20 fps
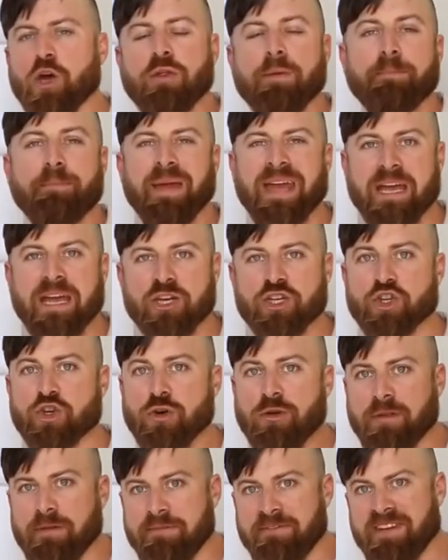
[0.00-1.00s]
the
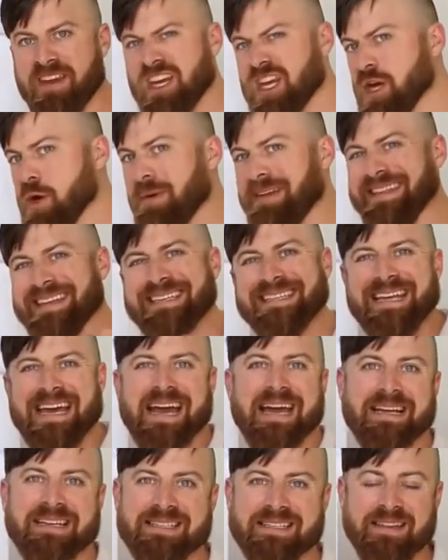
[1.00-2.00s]
picture, the video, and the
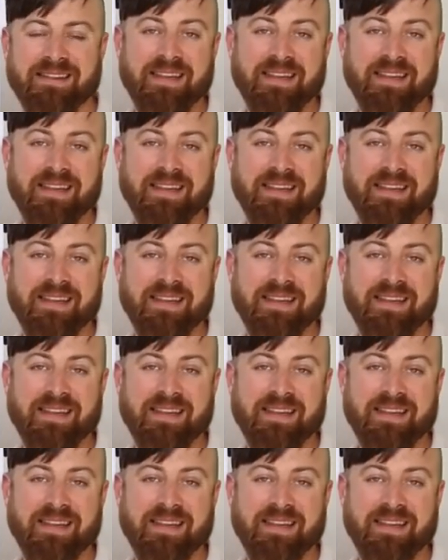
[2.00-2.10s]
text that